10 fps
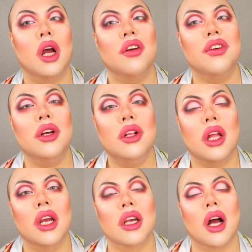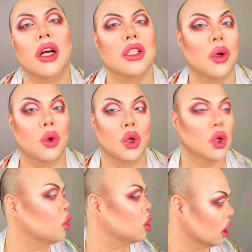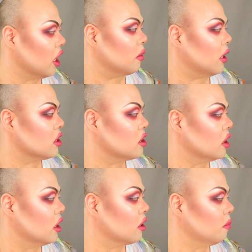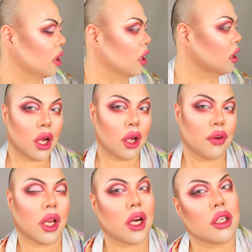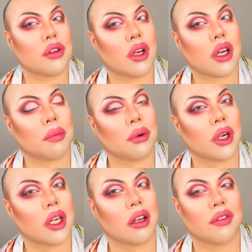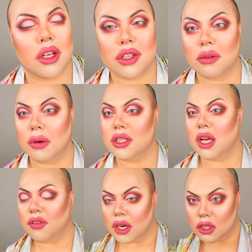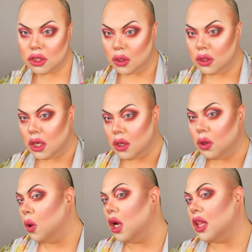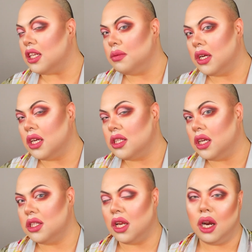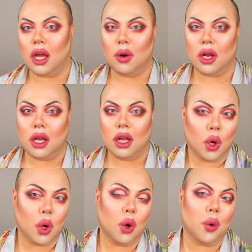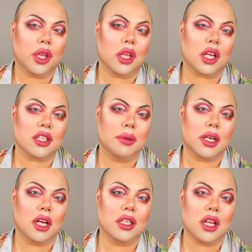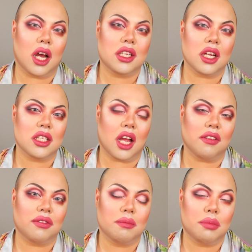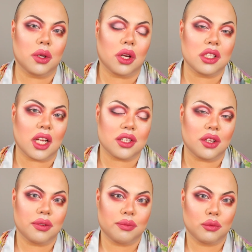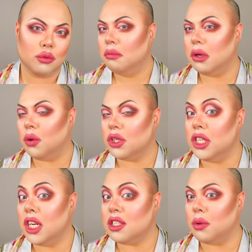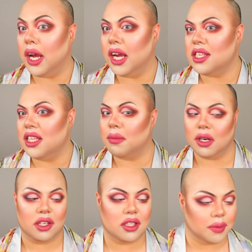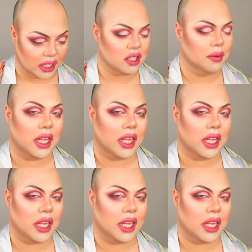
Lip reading: I feel like I don't look like plastic, but I just feel like a prettier version of myself. And I don't know whether that's because things are lower or whether that's because I just have blue contacts on. But what she does wear is lip gloss, so I'm gonna get some of